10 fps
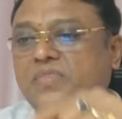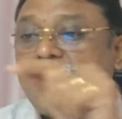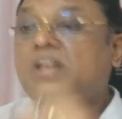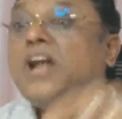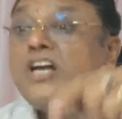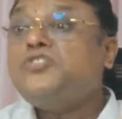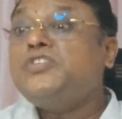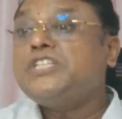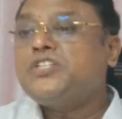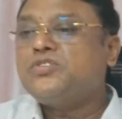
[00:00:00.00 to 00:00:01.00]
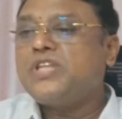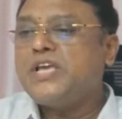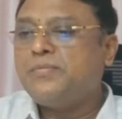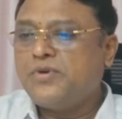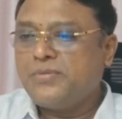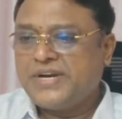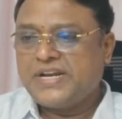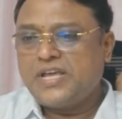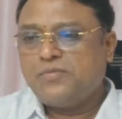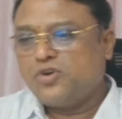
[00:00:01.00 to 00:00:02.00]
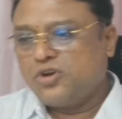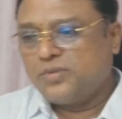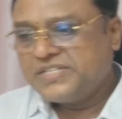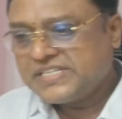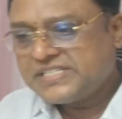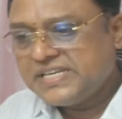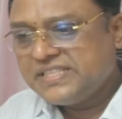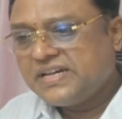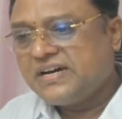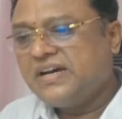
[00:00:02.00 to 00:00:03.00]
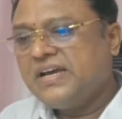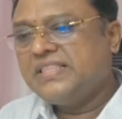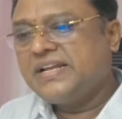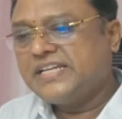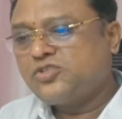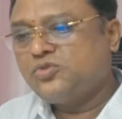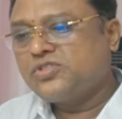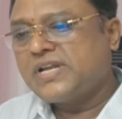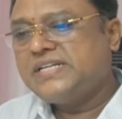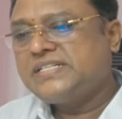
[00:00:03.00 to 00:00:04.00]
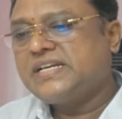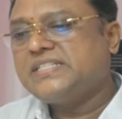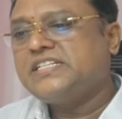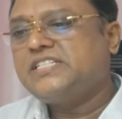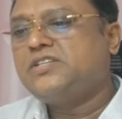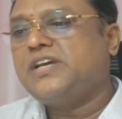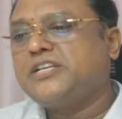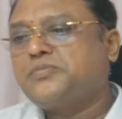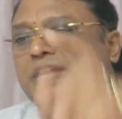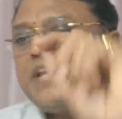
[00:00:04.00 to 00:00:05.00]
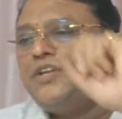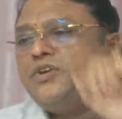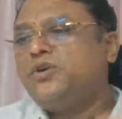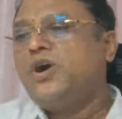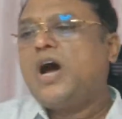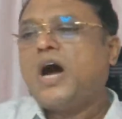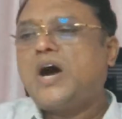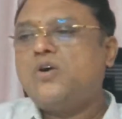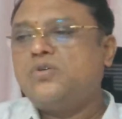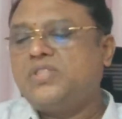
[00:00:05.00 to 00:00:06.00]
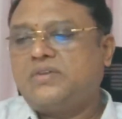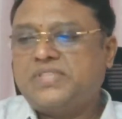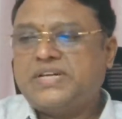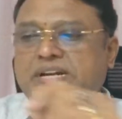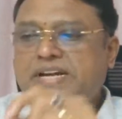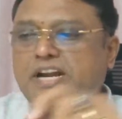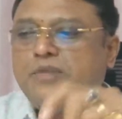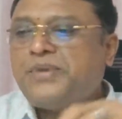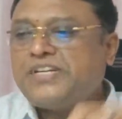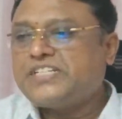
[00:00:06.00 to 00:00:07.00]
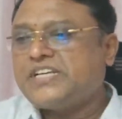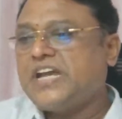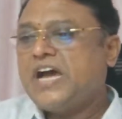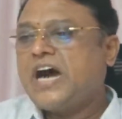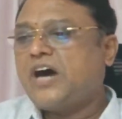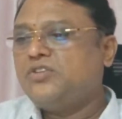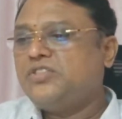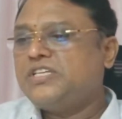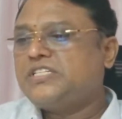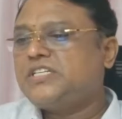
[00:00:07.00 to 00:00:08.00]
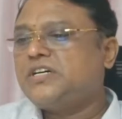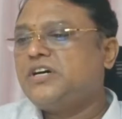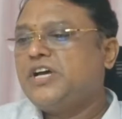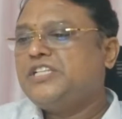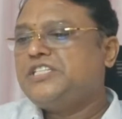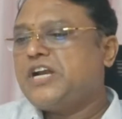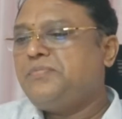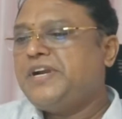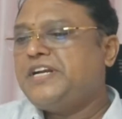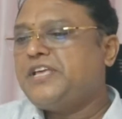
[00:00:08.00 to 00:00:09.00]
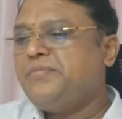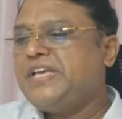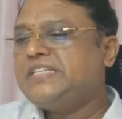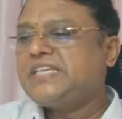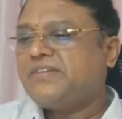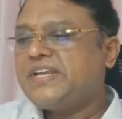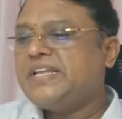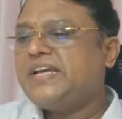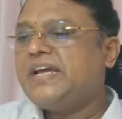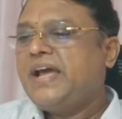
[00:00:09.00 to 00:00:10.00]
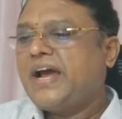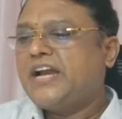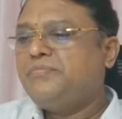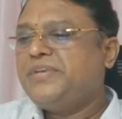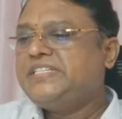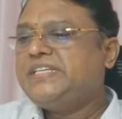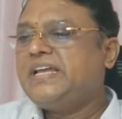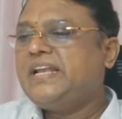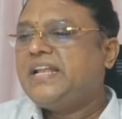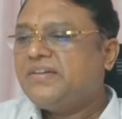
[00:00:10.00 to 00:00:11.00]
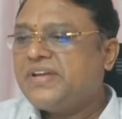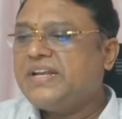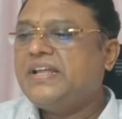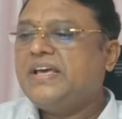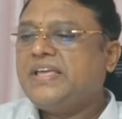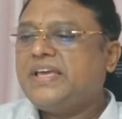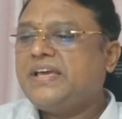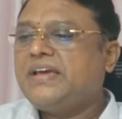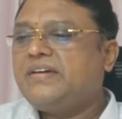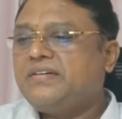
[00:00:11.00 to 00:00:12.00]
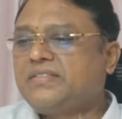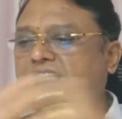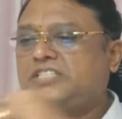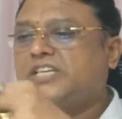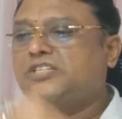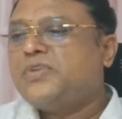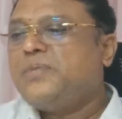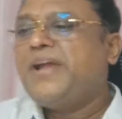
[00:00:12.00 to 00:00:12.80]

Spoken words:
not switching to the beta hemoglobin. Just see in the next 2 slides, I can just explain you how with a detailed picture how this ZBTB7A and BCL11A, these things will be